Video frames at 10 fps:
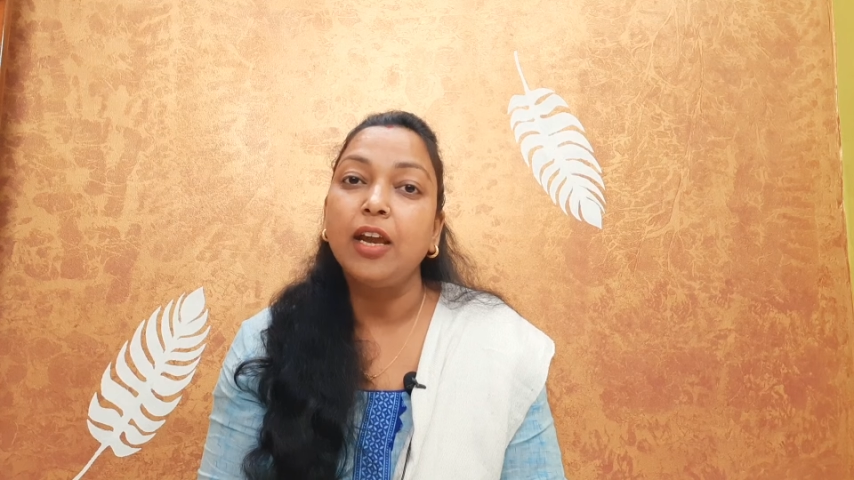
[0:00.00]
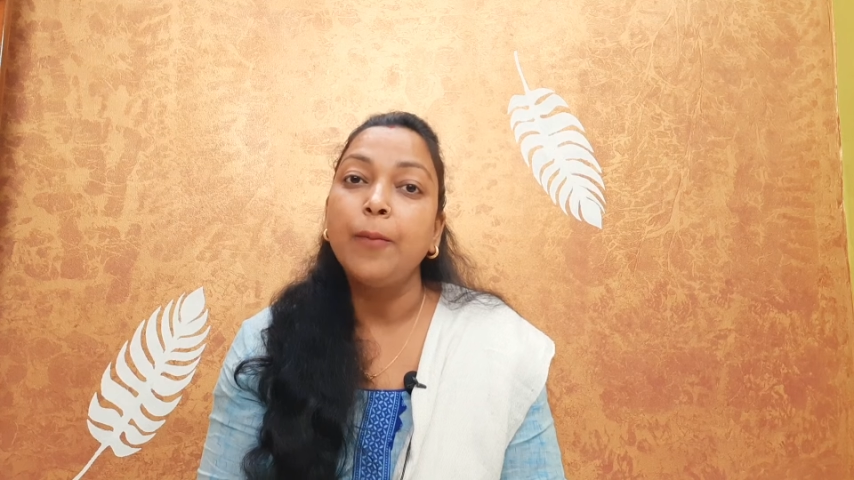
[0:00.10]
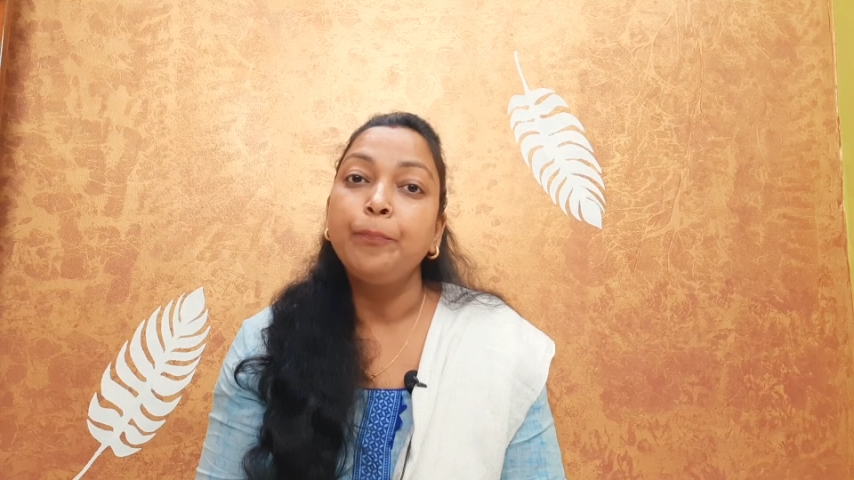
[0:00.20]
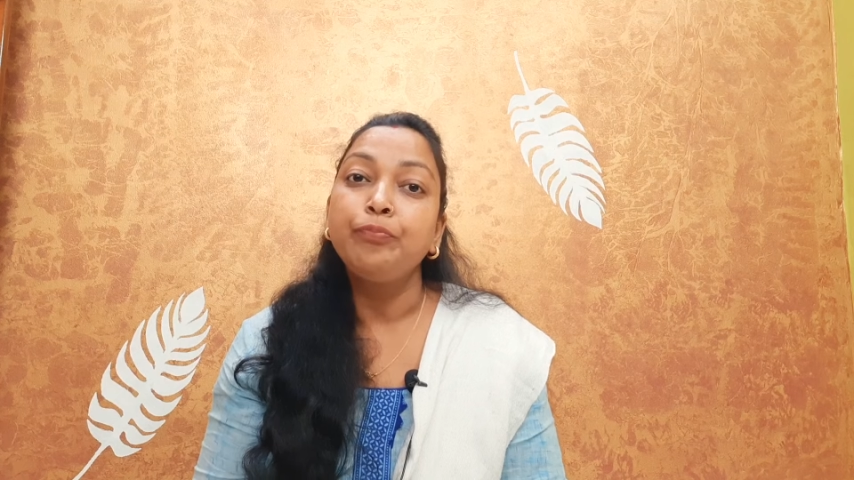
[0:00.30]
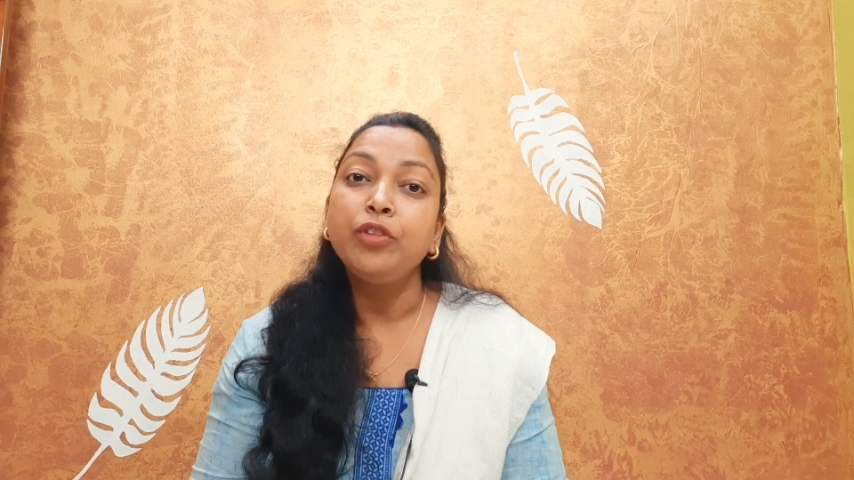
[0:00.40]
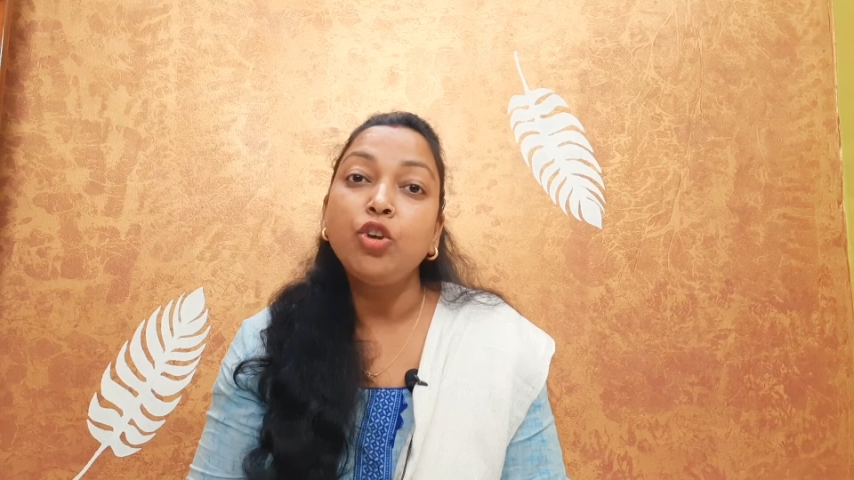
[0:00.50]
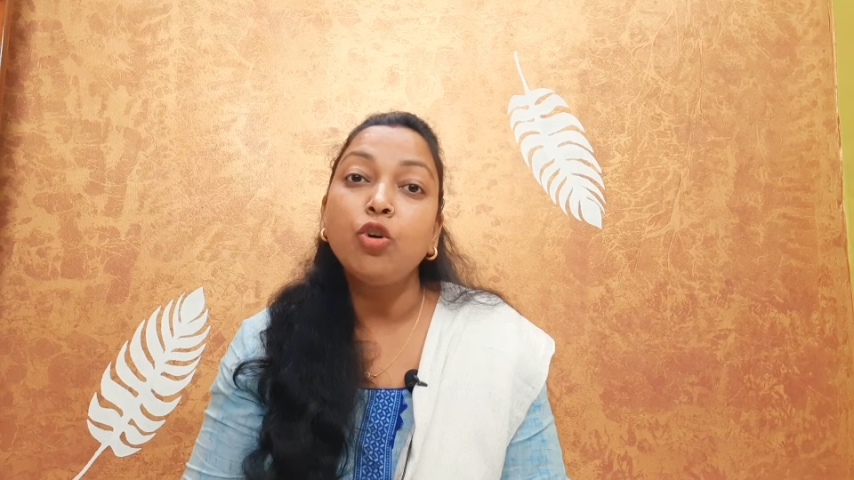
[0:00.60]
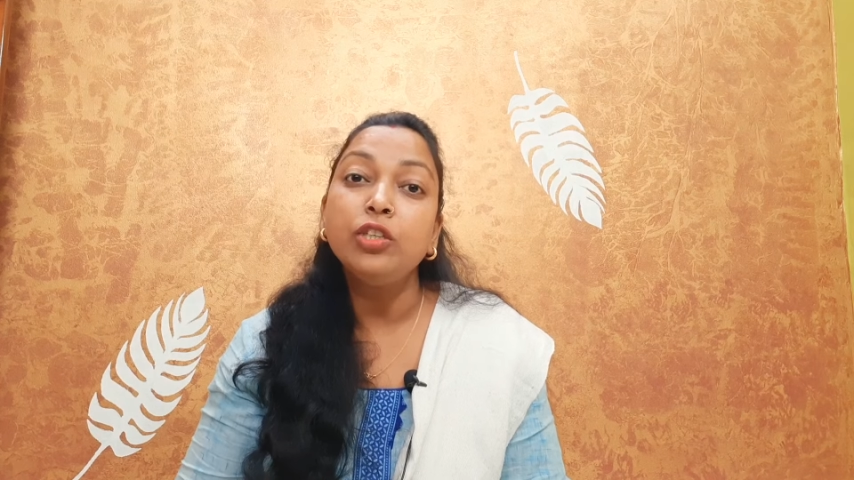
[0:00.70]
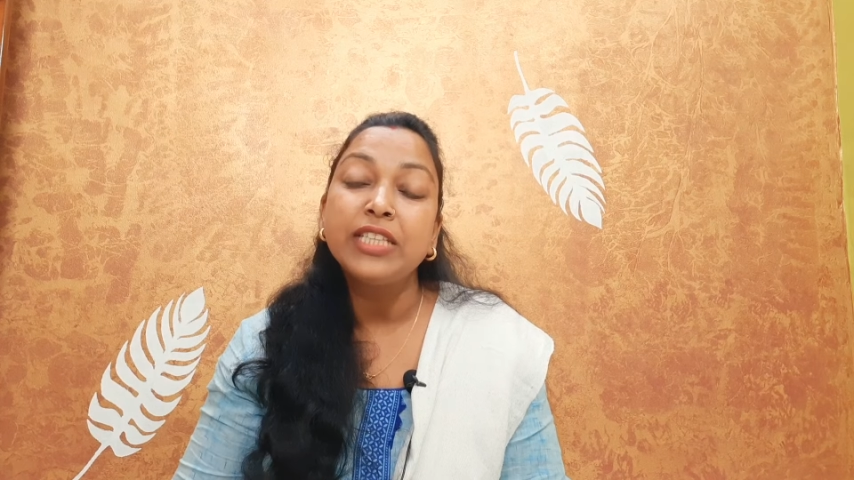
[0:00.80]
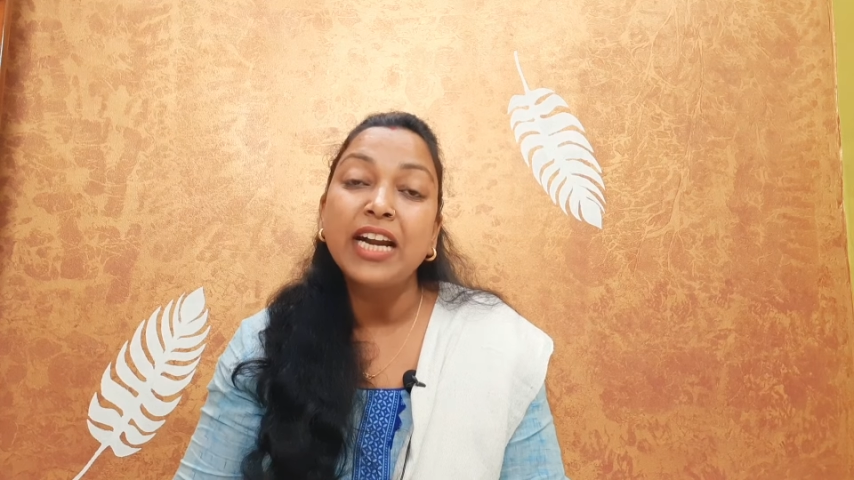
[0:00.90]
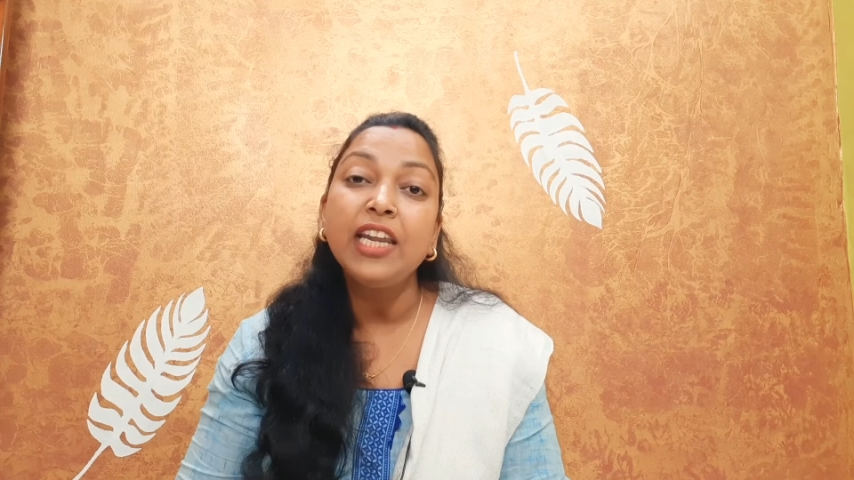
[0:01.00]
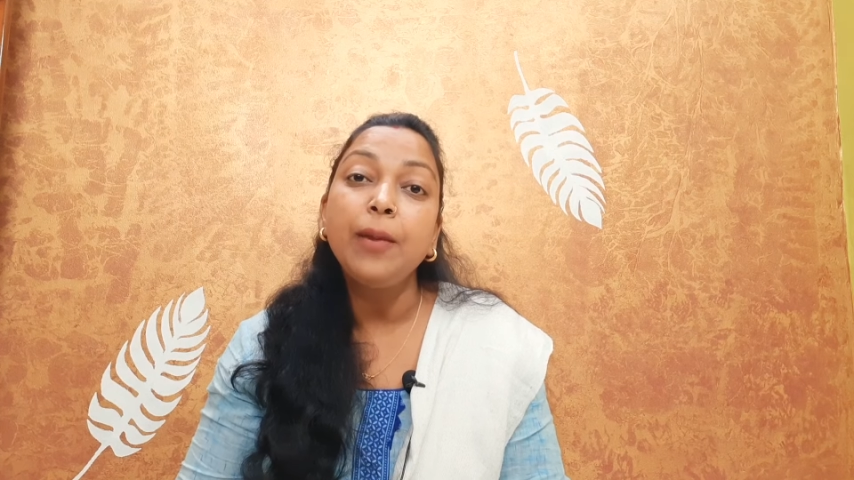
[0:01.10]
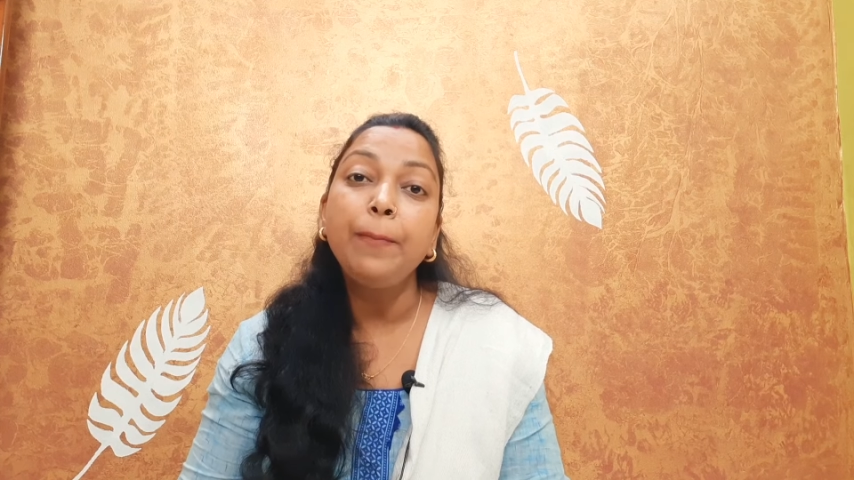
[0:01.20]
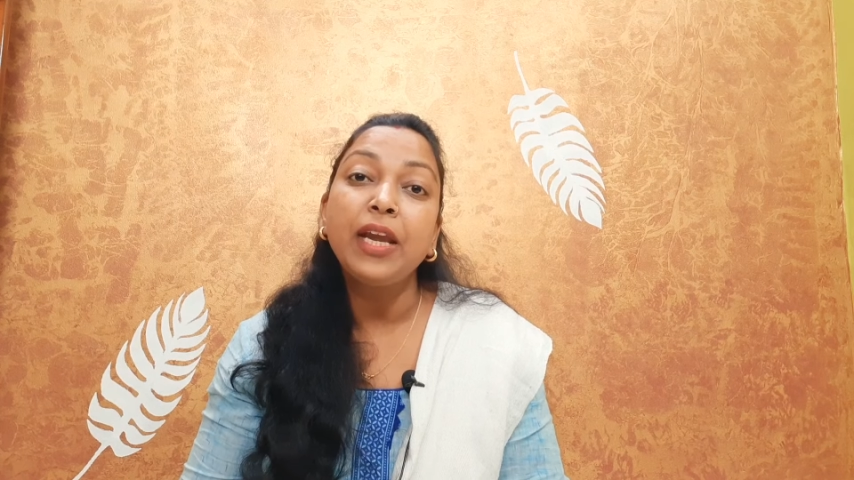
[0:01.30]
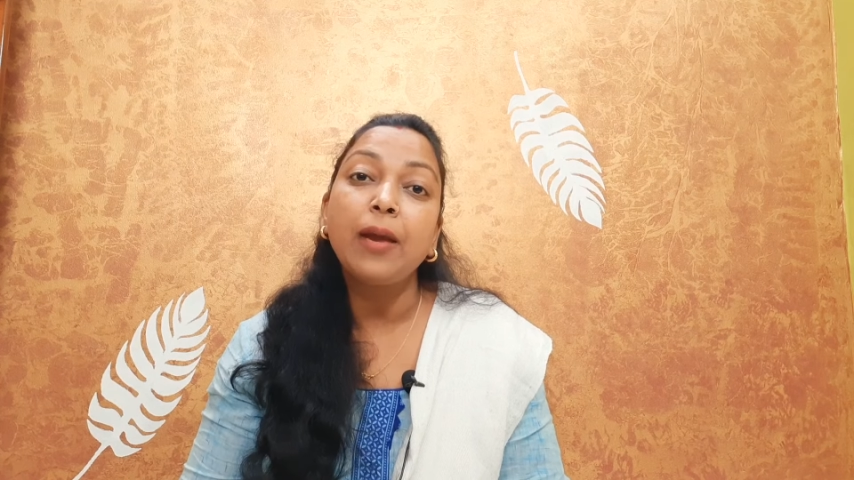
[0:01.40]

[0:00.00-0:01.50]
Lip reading: Your journey became